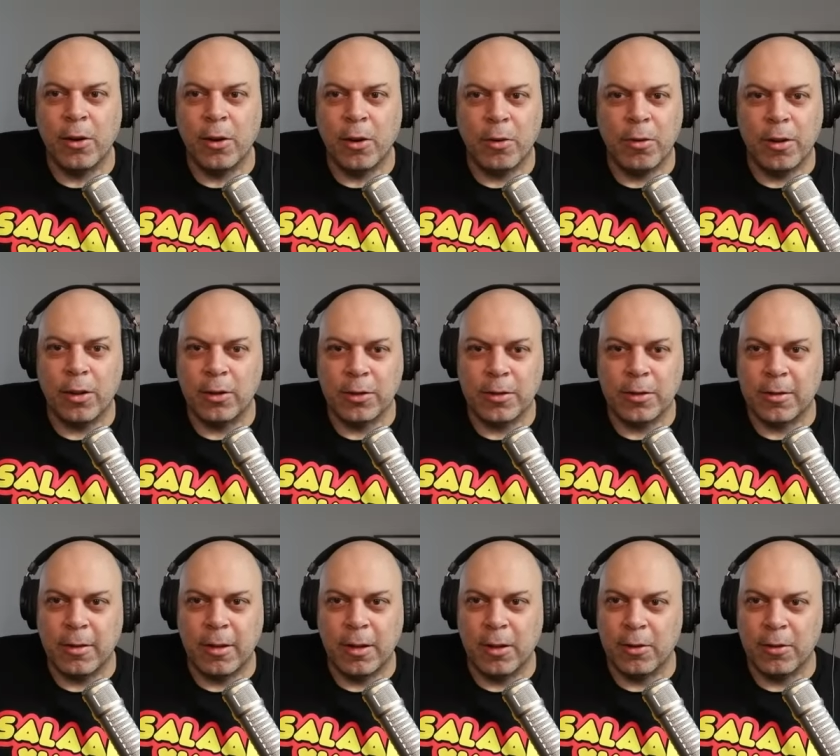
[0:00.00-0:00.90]
You know, they'll
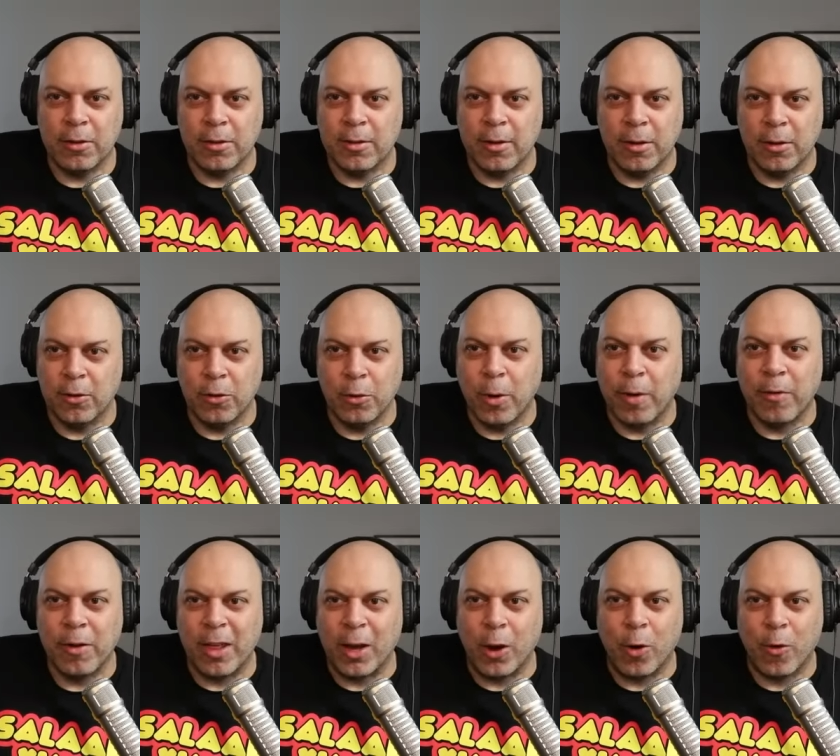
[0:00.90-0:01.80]
just they'll they'll do
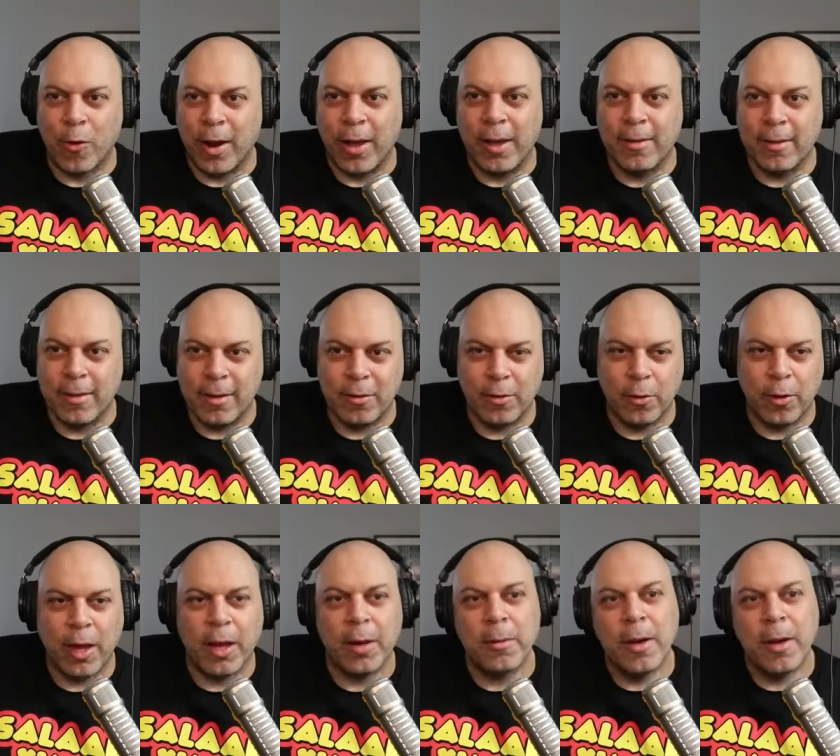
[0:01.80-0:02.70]
everything crazy so that